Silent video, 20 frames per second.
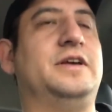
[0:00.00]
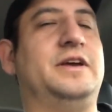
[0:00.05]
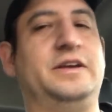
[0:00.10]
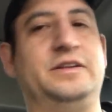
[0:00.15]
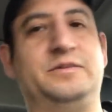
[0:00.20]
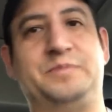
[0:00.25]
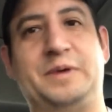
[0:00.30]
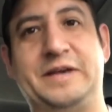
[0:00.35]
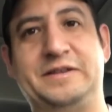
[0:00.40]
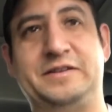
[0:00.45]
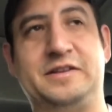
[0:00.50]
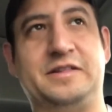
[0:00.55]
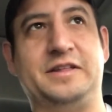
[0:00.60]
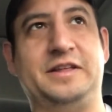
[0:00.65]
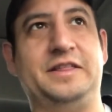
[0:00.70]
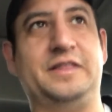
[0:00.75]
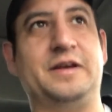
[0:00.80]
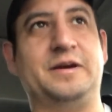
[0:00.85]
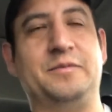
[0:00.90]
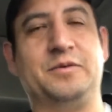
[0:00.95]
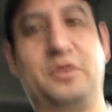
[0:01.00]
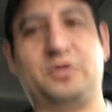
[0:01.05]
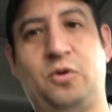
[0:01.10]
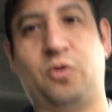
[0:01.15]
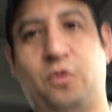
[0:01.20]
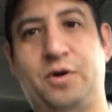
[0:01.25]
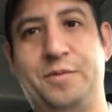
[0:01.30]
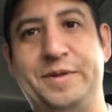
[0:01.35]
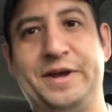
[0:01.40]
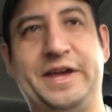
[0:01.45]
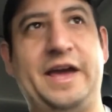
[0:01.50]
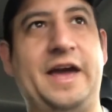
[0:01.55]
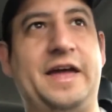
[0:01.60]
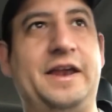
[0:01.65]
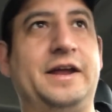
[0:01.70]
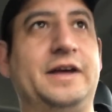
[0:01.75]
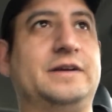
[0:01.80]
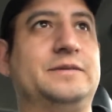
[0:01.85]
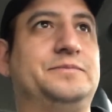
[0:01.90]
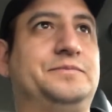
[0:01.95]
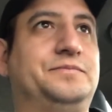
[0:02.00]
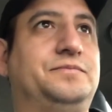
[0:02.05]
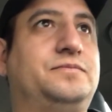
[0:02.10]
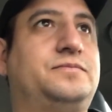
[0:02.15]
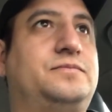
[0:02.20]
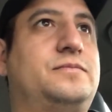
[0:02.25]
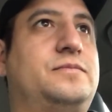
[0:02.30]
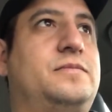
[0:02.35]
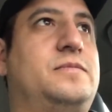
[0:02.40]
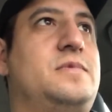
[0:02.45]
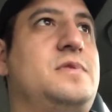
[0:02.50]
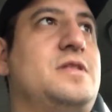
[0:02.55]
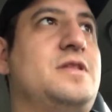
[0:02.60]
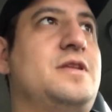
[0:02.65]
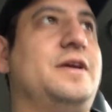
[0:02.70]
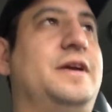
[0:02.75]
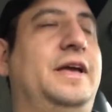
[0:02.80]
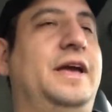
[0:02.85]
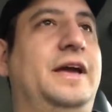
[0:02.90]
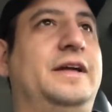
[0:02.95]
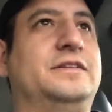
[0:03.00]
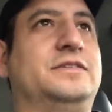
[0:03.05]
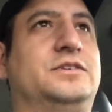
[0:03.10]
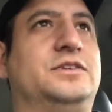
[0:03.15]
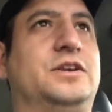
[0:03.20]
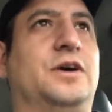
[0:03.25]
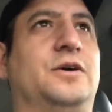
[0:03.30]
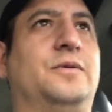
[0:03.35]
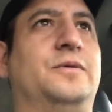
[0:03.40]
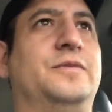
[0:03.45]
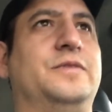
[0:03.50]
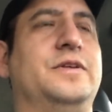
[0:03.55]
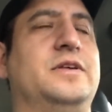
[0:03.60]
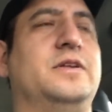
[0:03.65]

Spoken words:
Is basically the core mechanic. And so,